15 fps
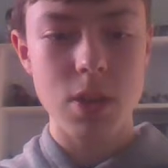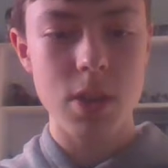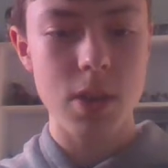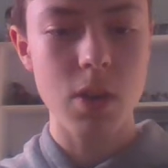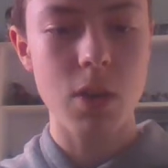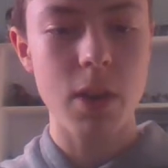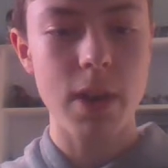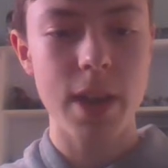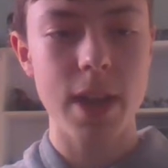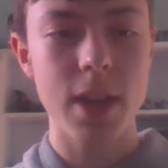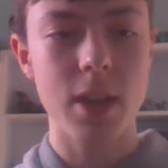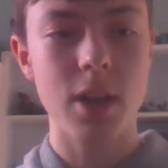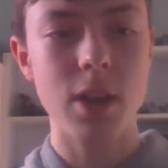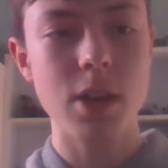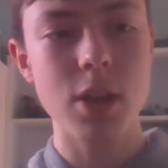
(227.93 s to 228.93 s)
got hit
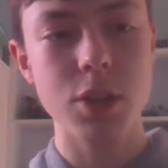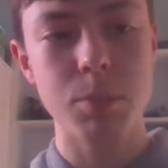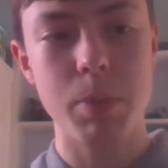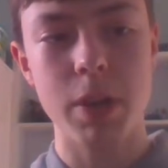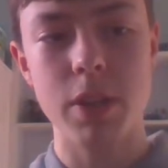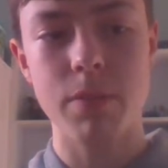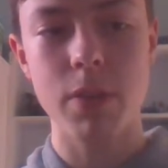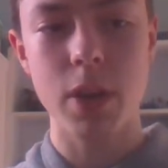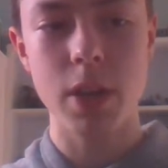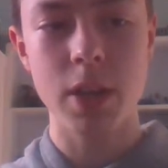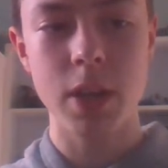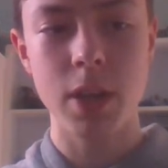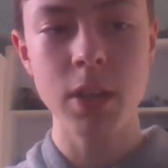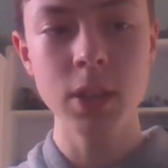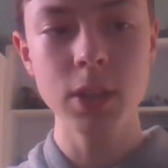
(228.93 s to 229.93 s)
hard by the
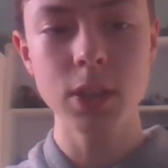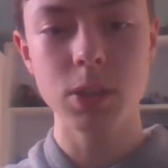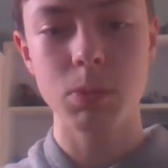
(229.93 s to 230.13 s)
Vikings,